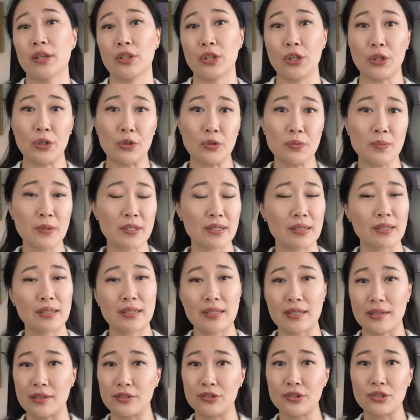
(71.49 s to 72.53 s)
cubes,
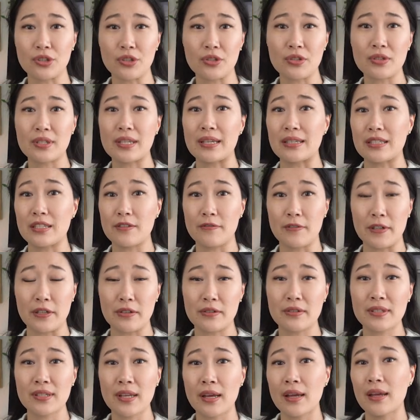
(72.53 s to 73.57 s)
cylinders, and
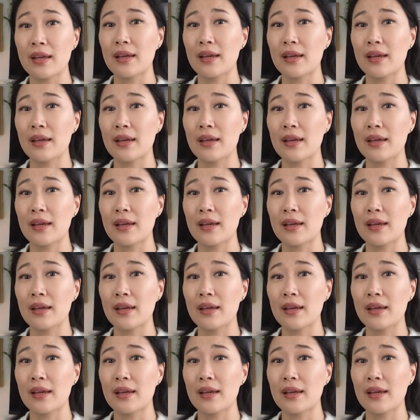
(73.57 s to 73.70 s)
spheres,